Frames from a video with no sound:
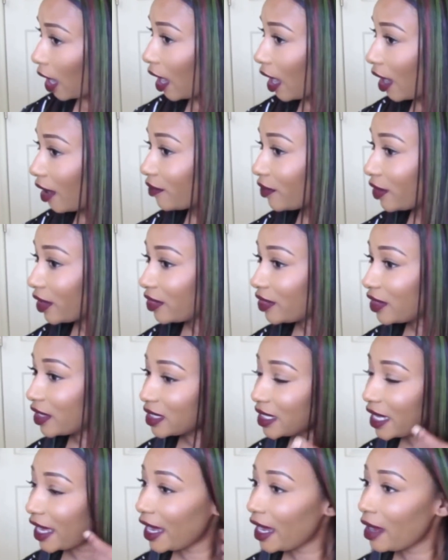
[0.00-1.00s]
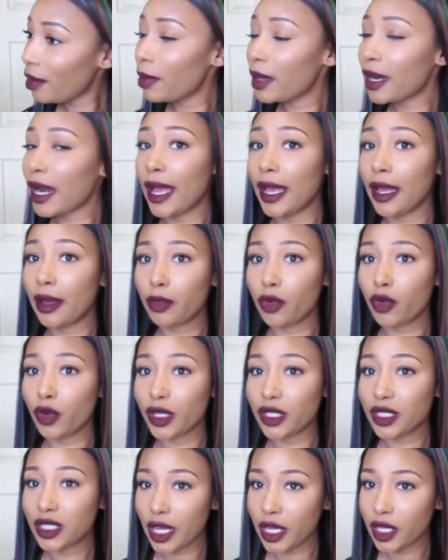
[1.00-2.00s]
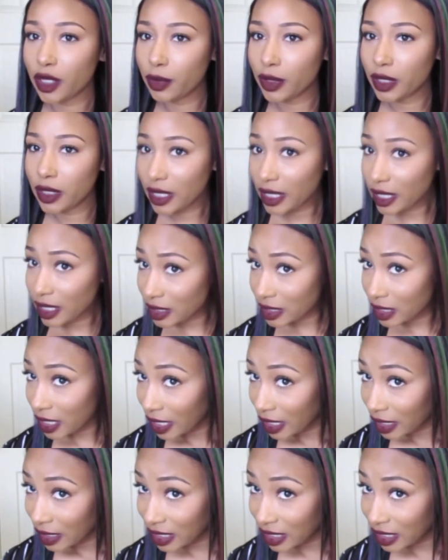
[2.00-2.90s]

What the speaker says: this hair, but I am going to tell you what it is.